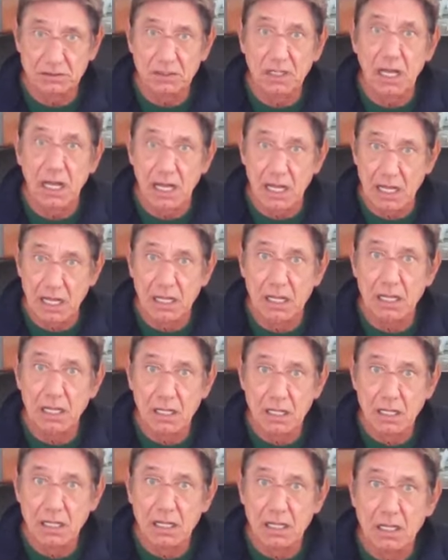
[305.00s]
Huh?
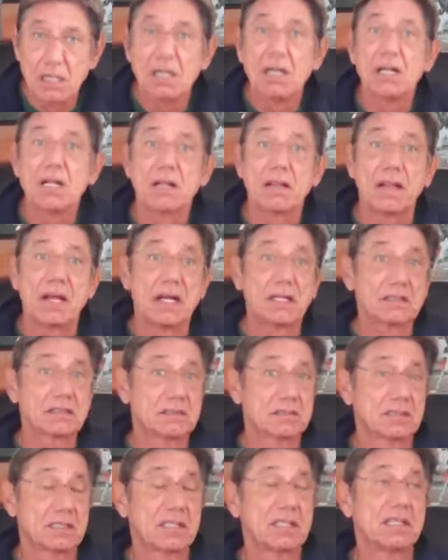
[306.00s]

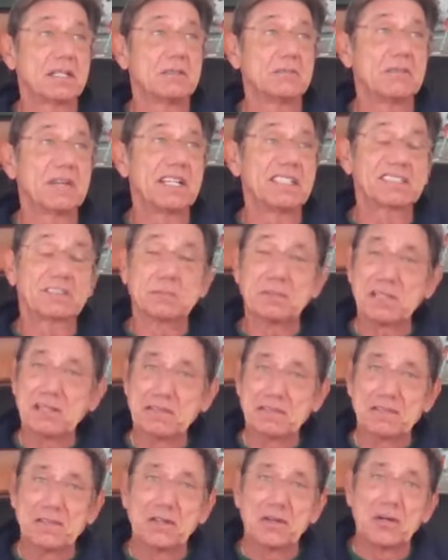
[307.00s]
That makes me
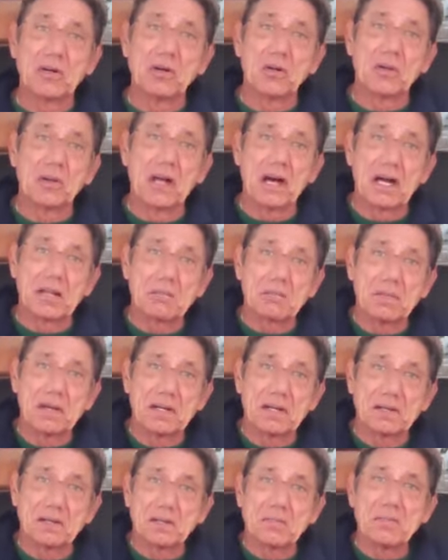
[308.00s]
feel a whole lot
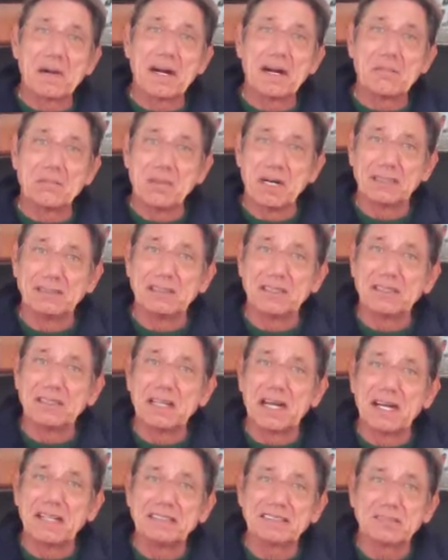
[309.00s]
better about Monday
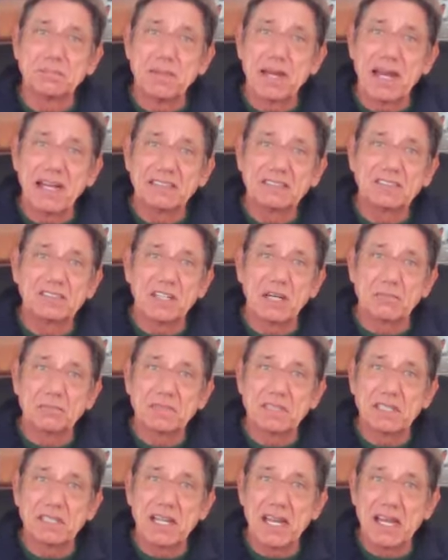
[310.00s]
night's
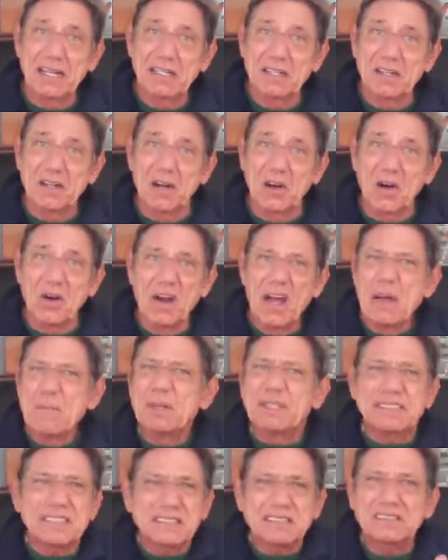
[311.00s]
matchup to get go.
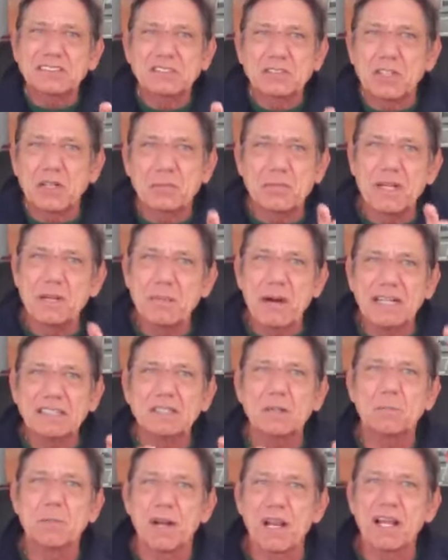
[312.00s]
But this is going to be about
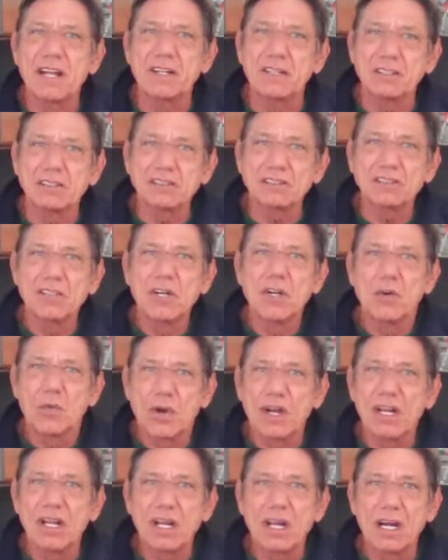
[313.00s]
the players
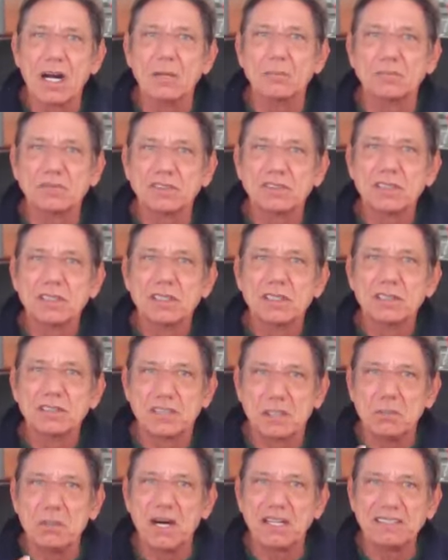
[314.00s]
when it comes
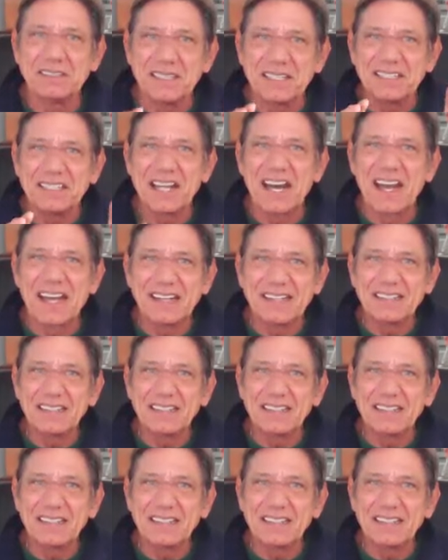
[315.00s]
to Monday night.